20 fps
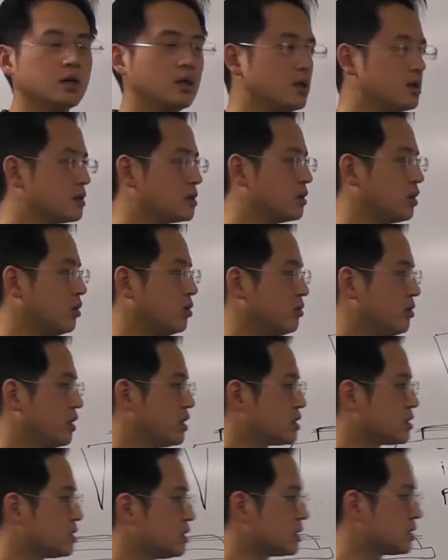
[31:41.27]
So
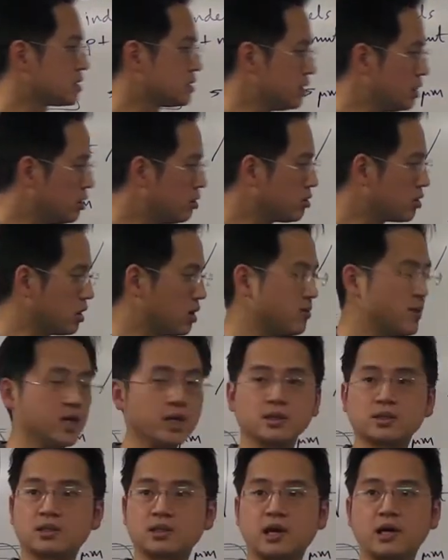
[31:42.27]
this is still going to be
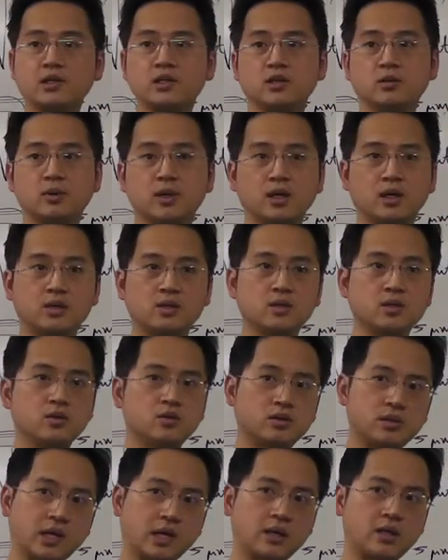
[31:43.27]
in situ because you're
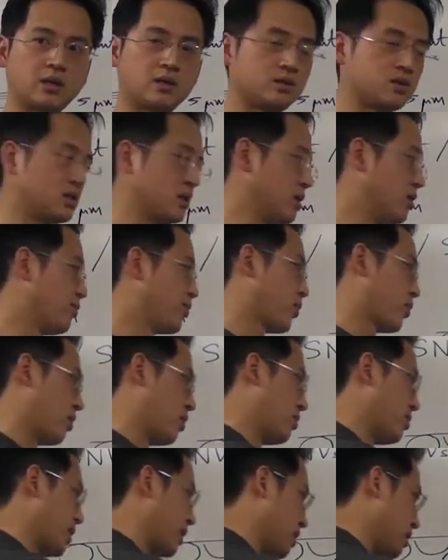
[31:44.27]
technically still
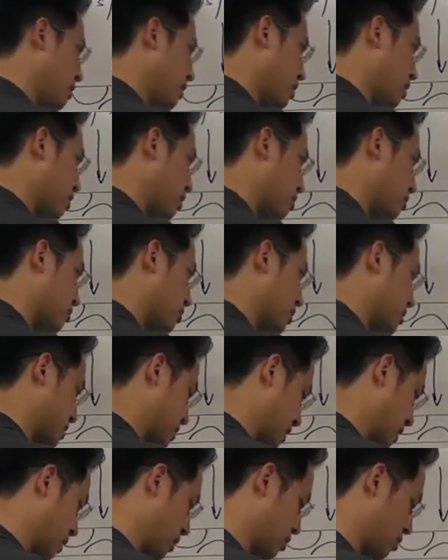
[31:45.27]
probing, the
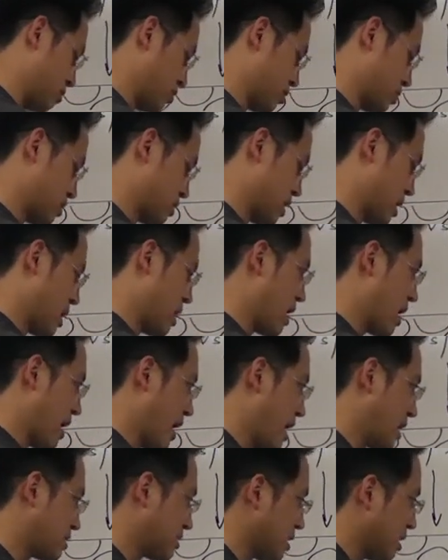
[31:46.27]
signals
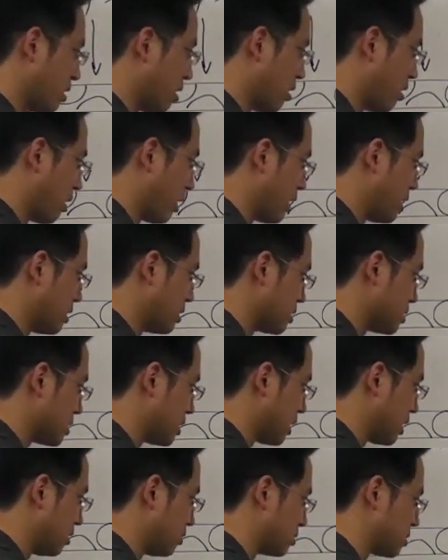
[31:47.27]
as they are in the
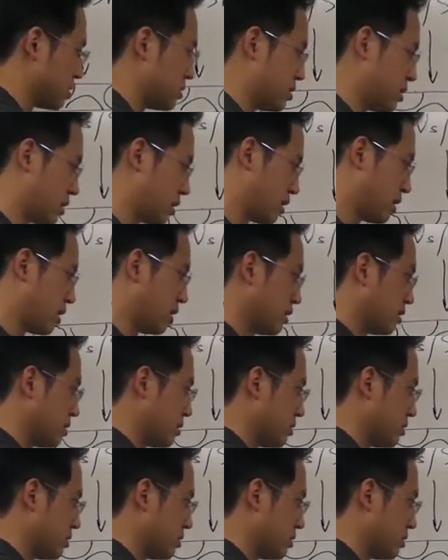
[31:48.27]
cells, like that.